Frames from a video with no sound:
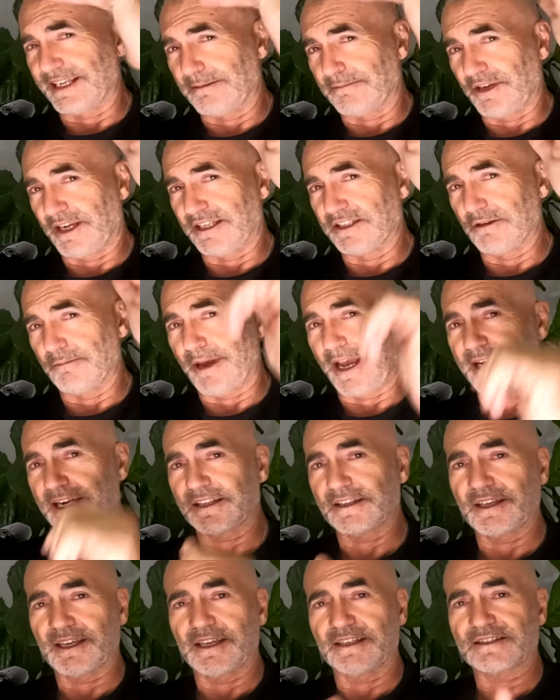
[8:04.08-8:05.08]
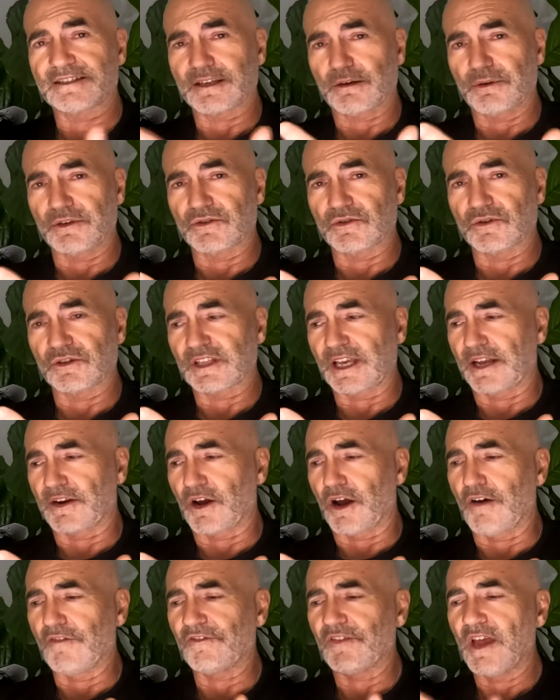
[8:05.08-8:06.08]
hitting me in the back of the head. So we took that
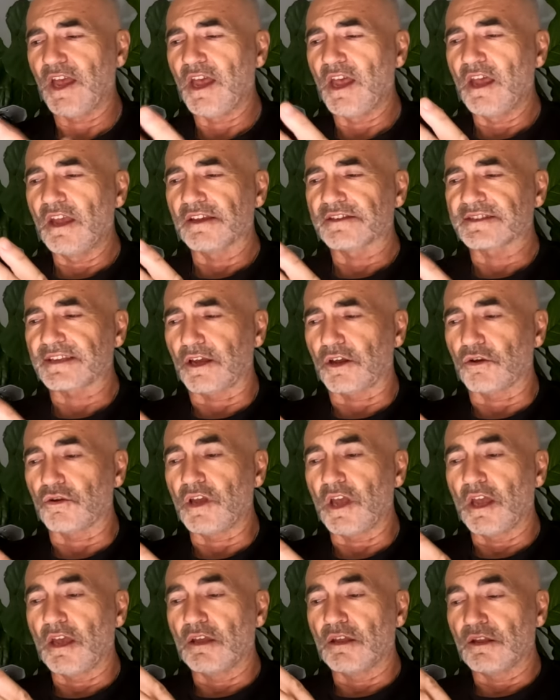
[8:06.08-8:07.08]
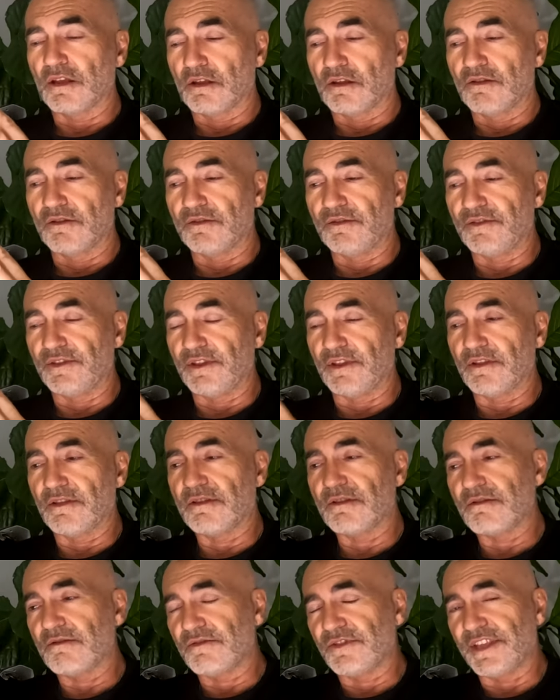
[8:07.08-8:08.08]
off. So
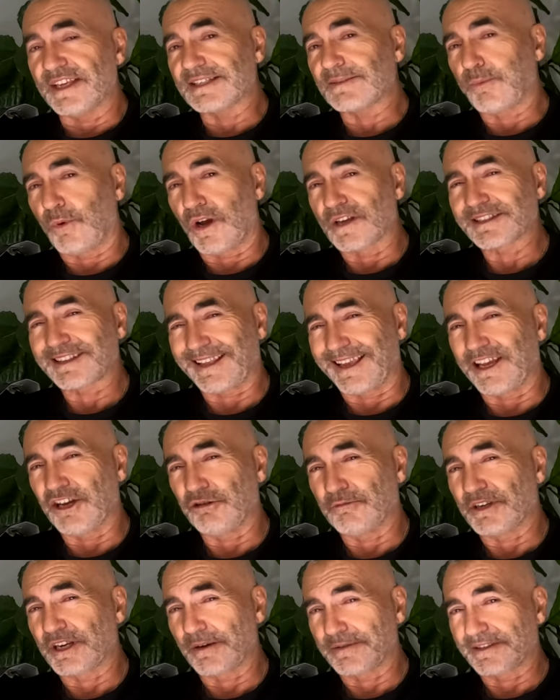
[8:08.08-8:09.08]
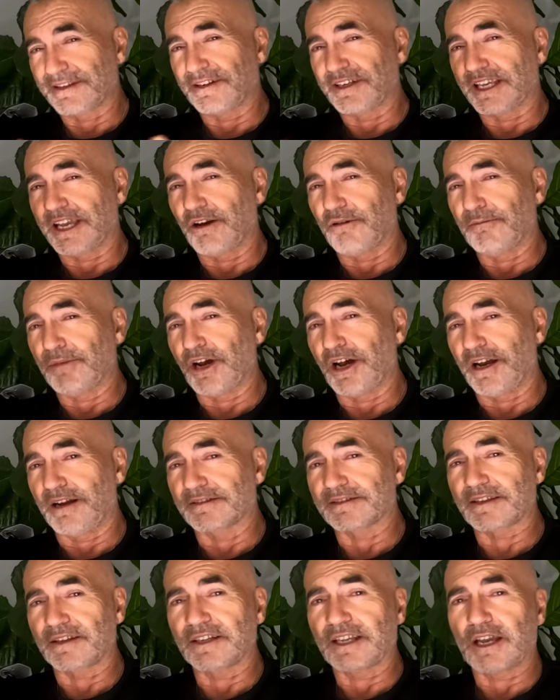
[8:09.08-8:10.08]
this was the helmet I was going to go and buy. I
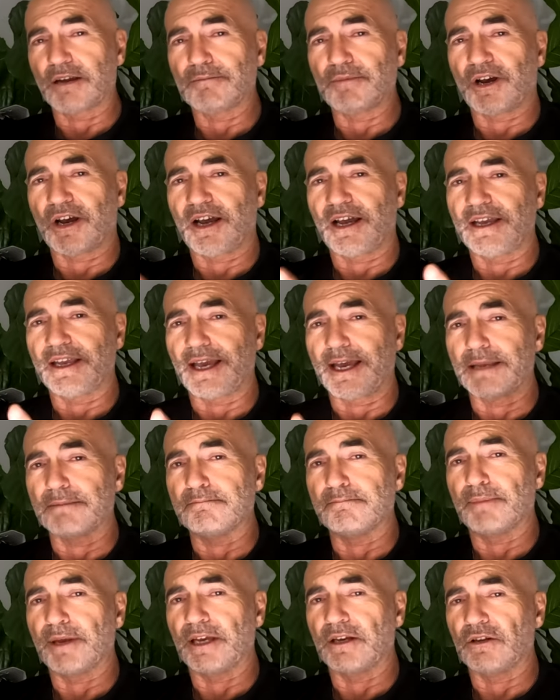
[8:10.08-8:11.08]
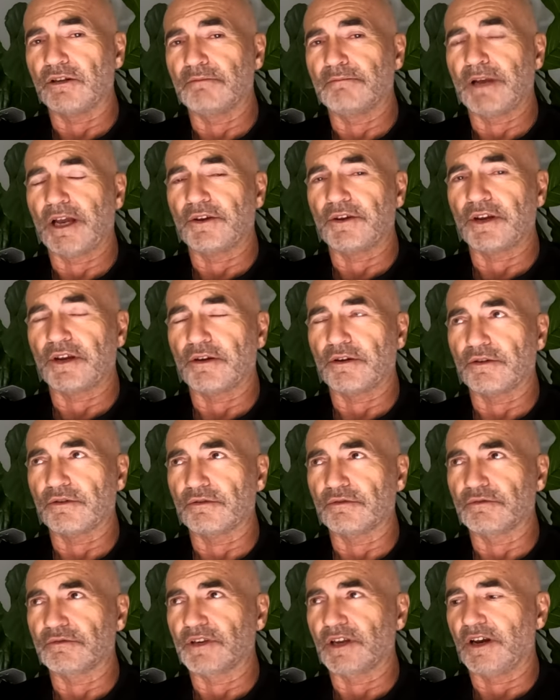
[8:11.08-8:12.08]
was going to go and buy a Bell
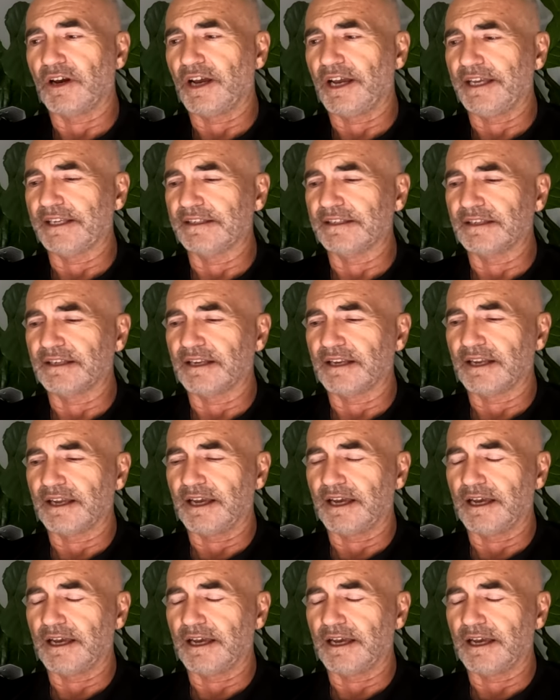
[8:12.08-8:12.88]
Moto 9